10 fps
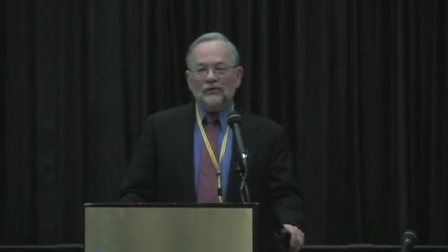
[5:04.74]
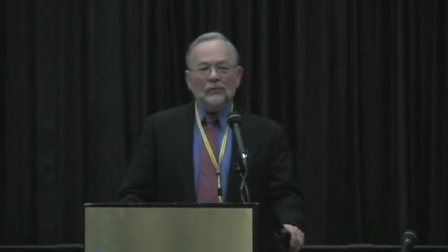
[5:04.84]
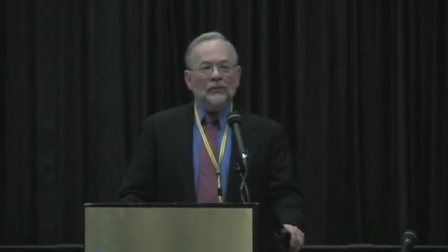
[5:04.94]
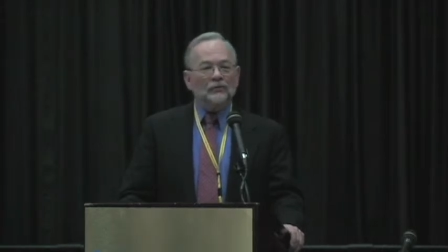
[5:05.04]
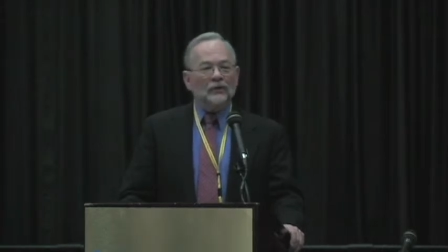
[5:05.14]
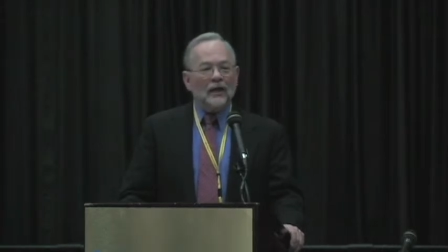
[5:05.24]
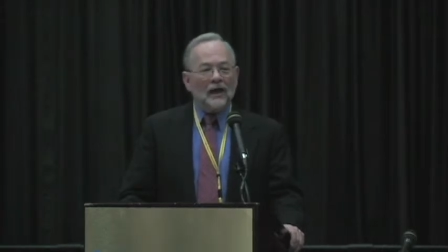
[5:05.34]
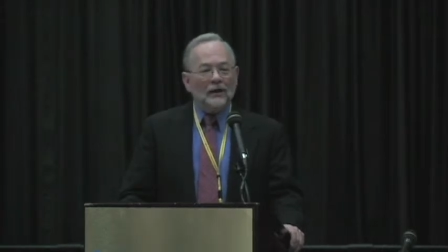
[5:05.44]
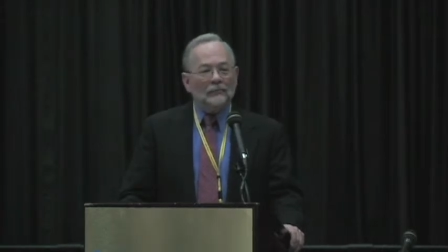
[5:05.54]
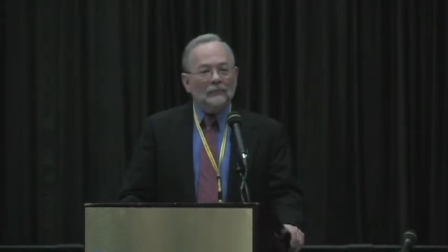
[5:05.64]
from the
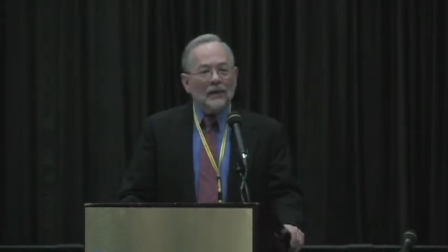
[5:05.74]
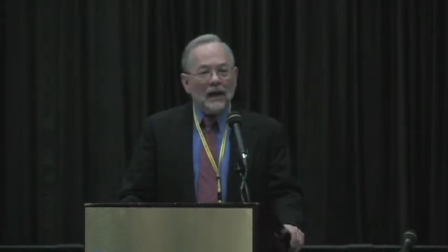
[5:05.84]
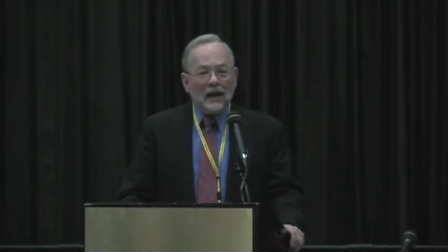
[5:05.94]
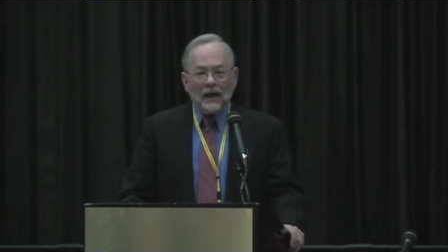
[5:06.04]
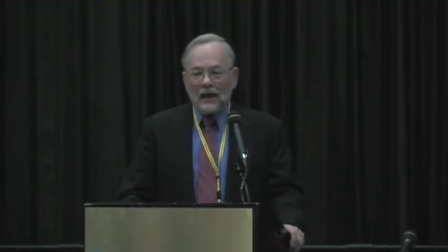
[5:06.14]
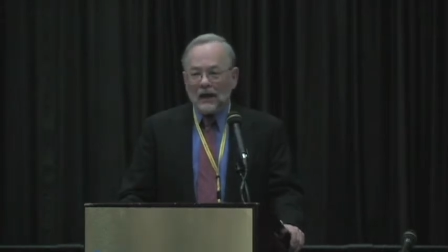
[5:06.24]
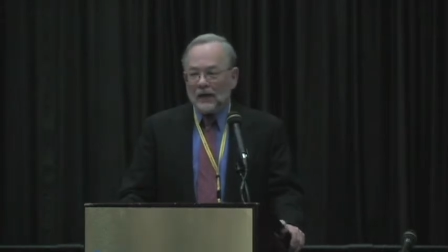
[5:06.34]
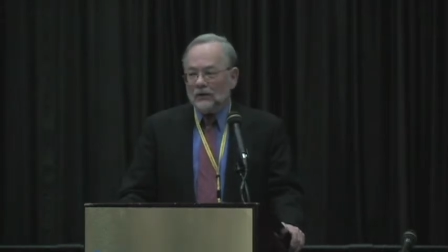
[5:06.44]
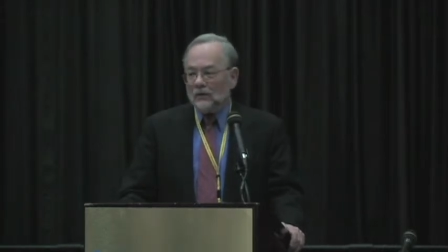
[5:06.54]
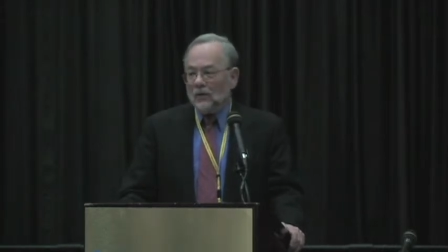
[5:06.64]
Sudan
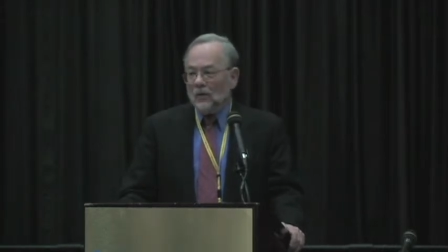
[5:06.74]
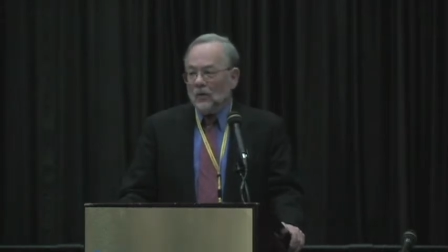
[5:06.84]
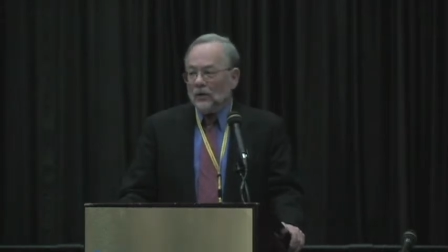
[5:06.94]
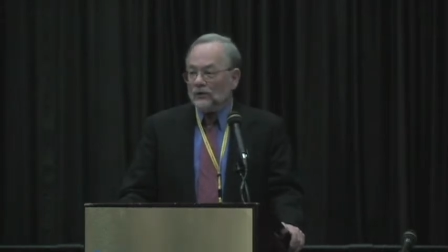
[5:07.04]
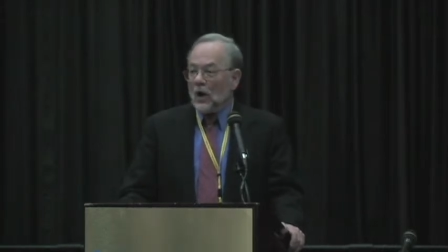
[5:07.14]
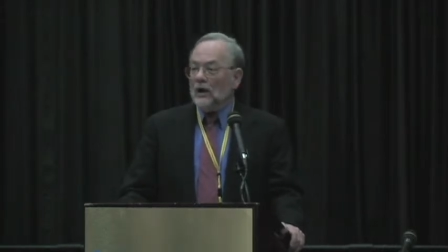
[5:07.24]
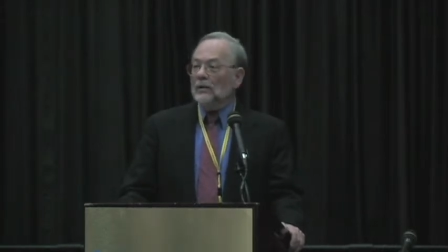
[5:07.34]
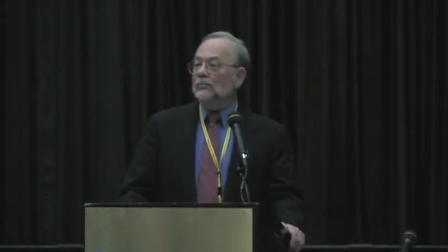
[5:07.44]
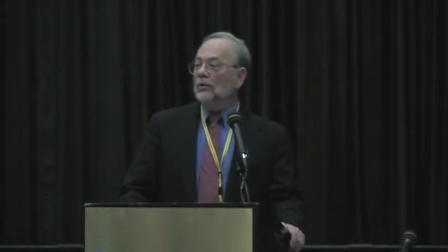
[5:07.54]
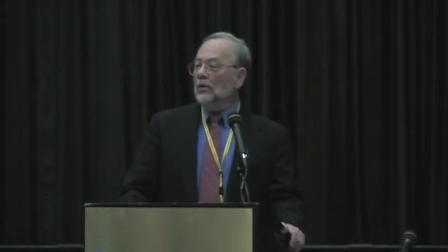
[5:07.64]
and was
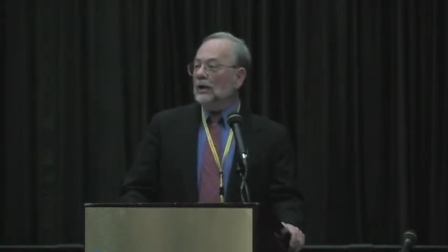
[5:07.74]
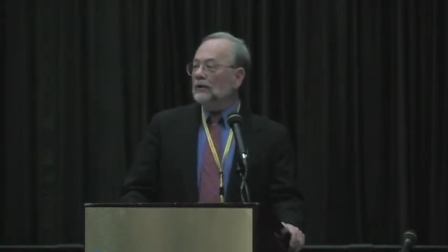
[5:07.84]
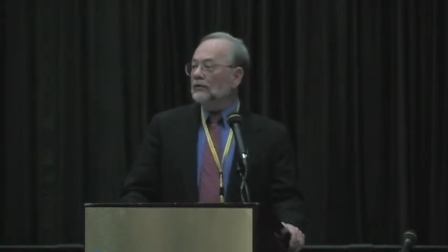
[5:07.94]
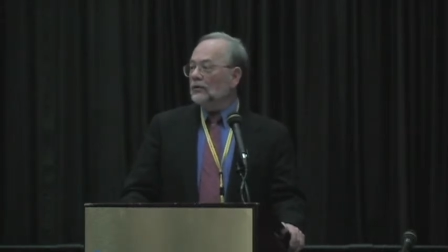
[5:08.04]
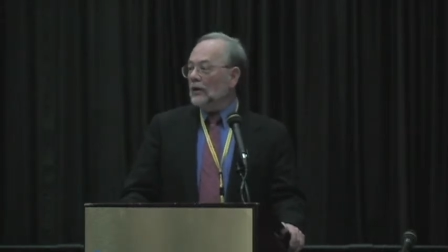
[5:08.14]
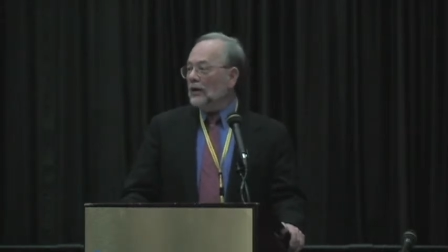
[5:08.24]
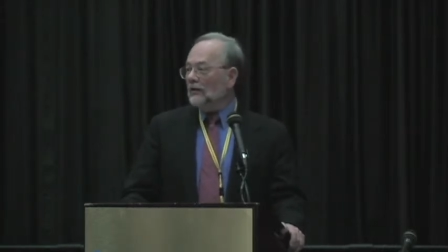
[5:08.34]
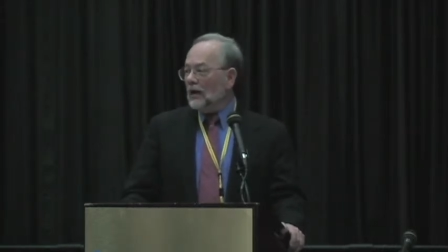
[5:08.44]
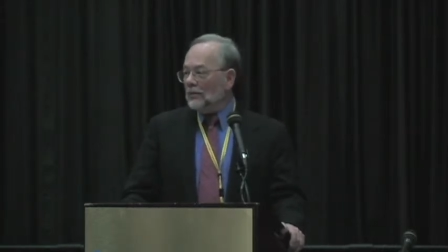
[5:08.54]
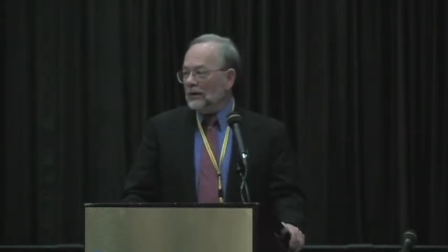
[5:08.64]
unemployed in Saudi
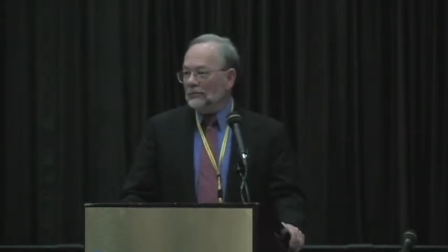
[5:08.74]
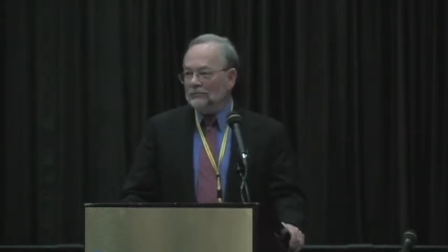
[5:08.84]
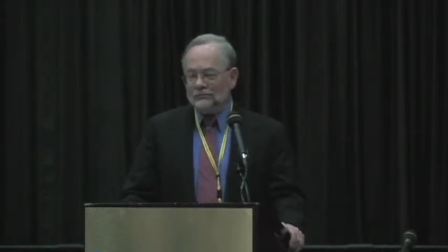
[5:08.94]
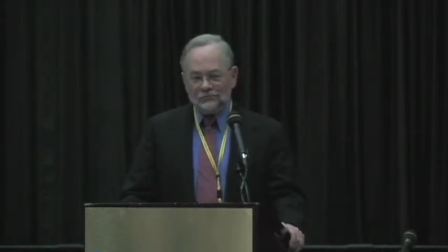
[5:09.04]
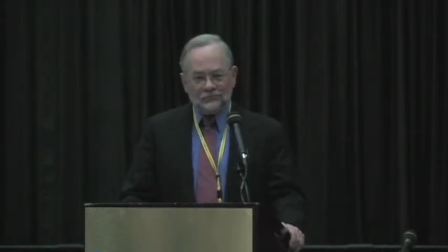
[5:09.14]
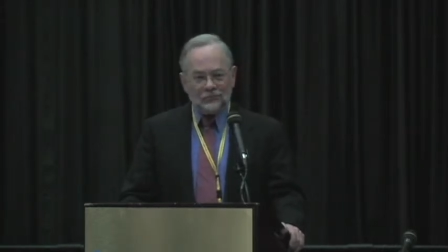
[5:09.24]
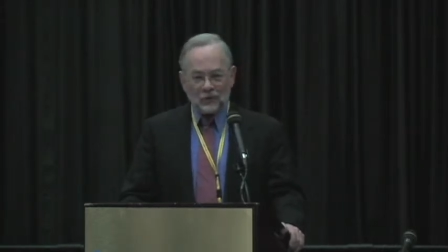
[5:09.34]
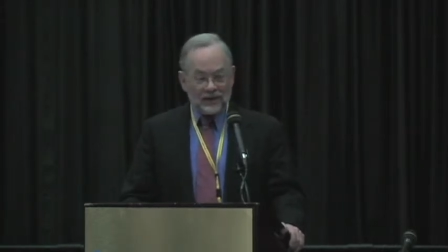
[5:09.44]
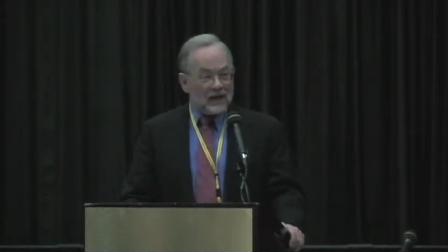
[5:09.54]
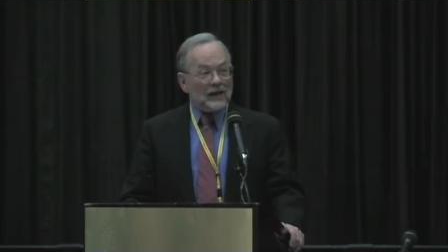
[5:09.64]
Arabia.
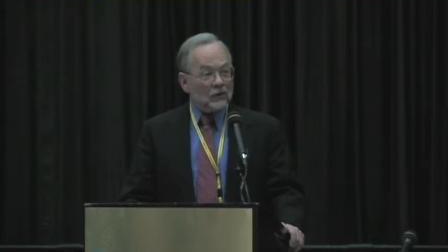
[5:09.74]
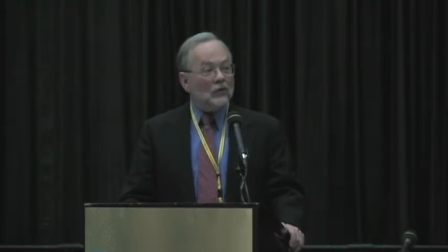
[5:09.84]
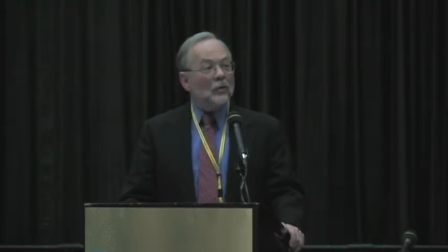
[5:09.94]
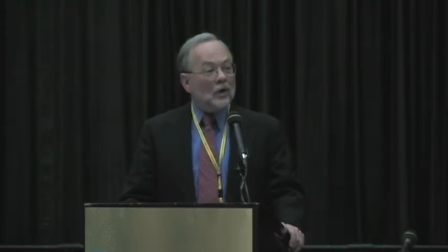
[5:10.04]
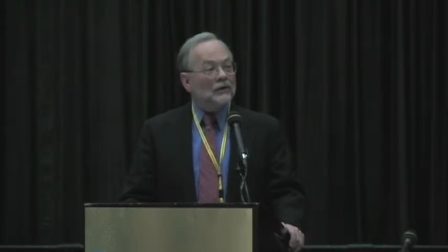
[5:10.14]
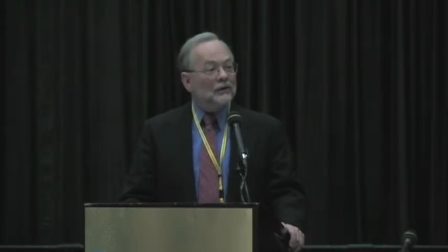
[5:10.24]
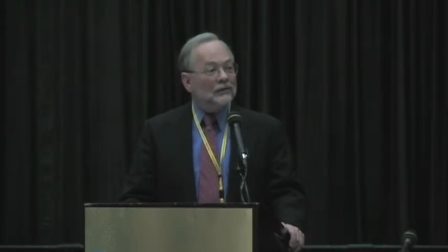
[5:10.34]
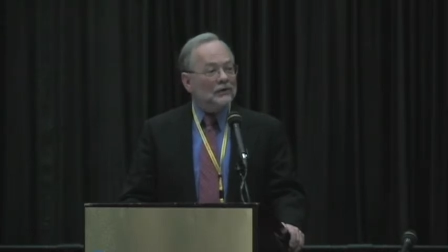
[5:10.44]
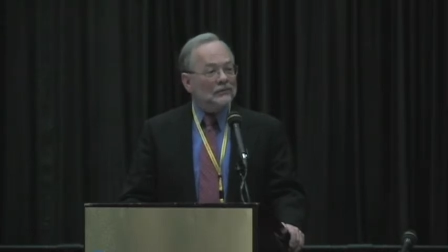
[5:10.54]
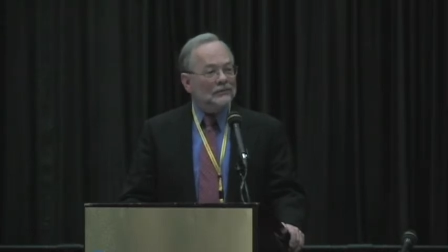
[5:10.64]
Well, he had to go to Washington.